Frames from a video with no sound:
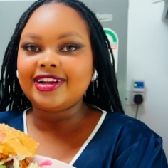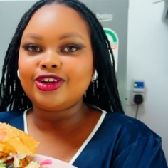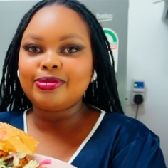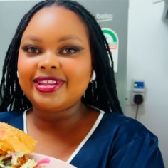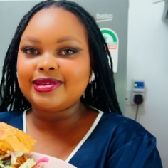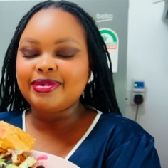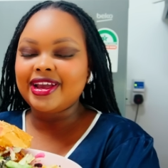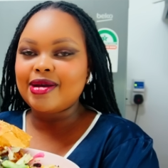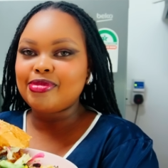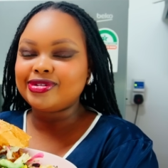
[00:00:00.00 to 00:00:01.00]
Don't mind the
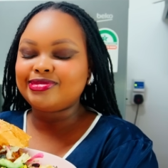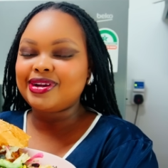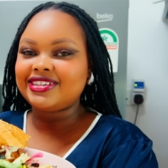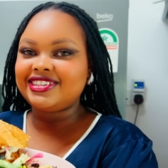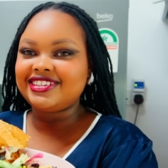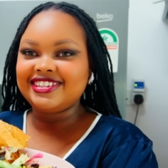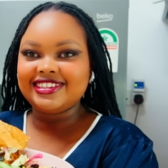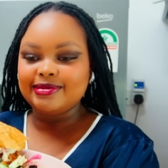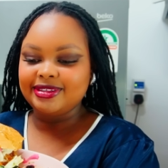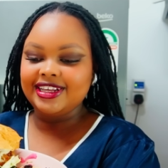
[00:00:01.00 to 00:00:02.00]
makeup, I was practicing
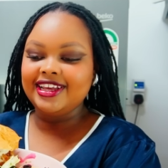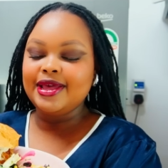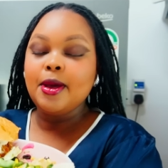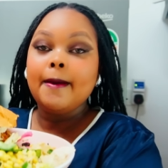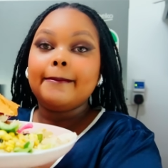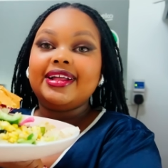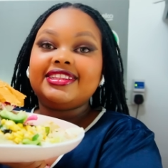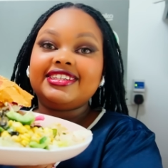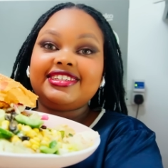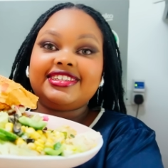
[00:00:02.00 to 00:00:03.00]
something, but
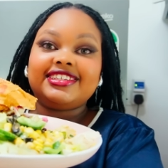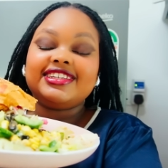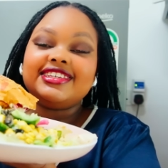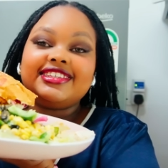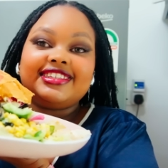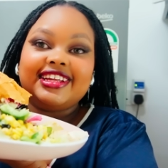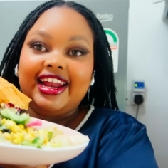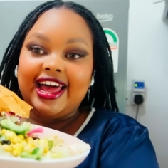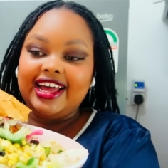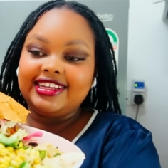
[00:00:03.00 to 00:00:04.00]
this is the
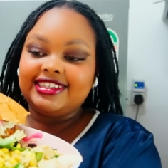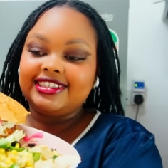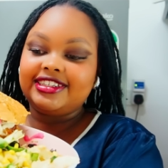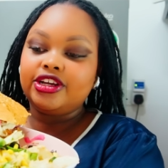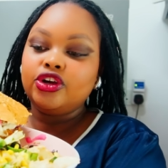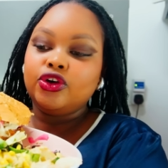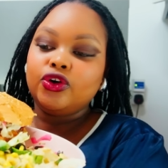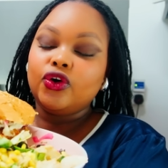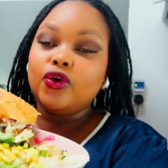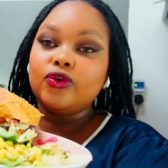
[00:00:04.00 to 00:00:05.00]
last
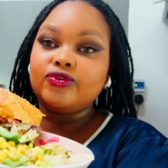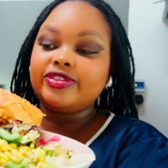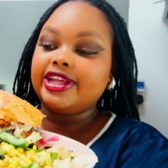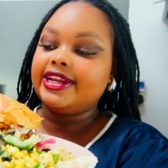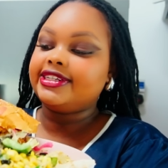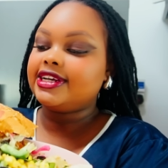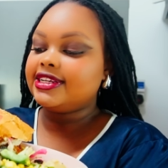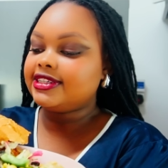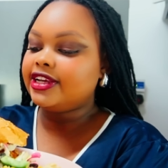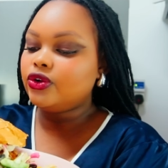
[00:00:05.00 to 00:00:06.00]
of the lettuce.
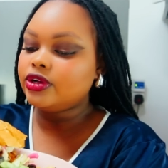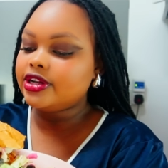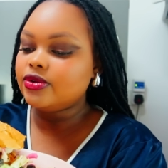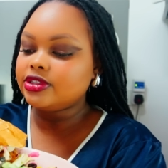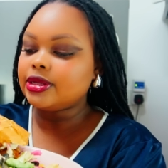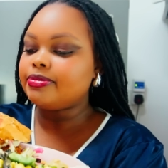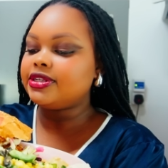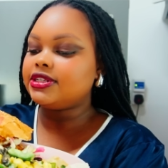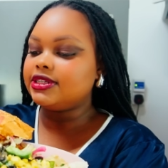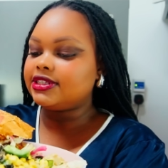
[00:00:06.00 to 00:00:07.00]
I know it looks a bit
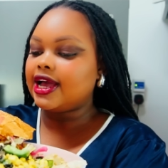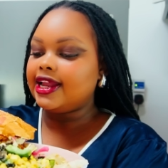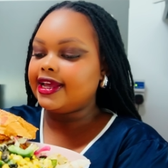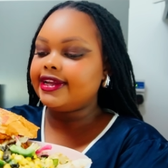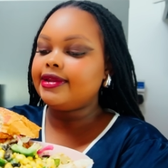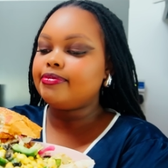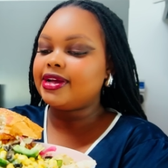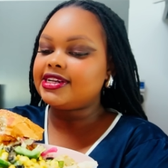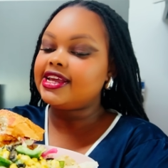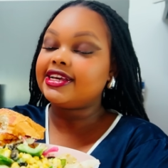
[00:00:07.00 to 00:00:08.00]
discolored,
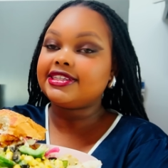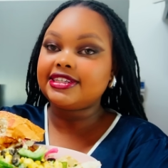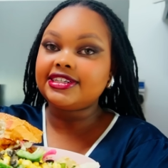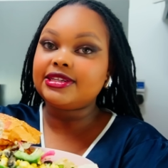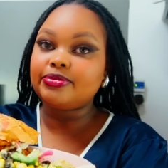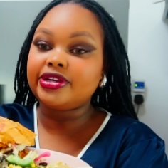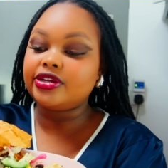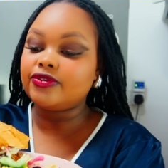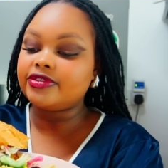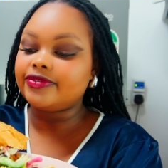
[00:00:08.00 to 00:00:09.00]
but like I said at the
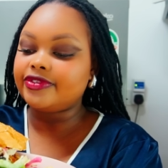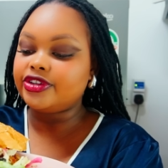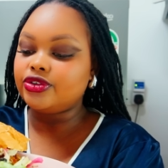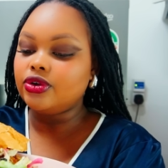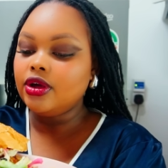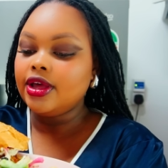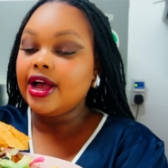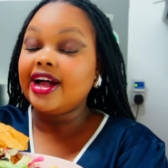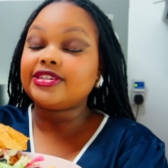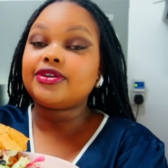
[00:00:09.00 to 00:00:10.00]
beginning of the video,
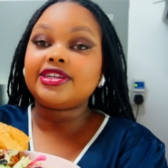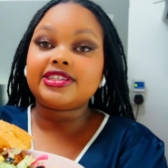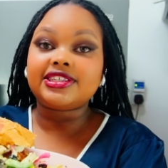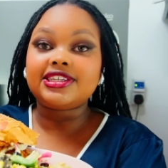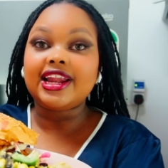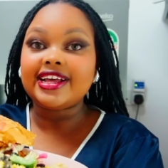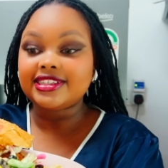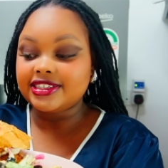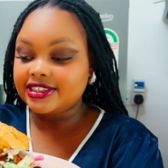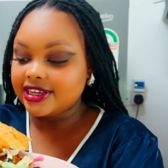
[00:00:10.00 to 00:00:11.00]
as long as it still has
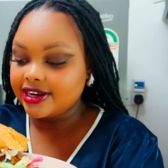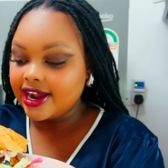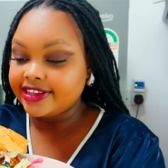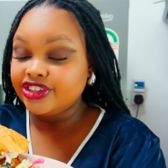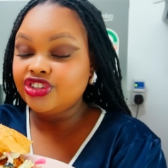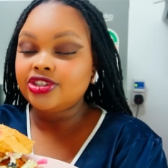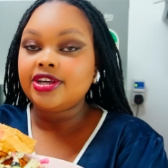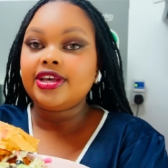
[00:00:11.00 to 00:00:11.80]
its crunch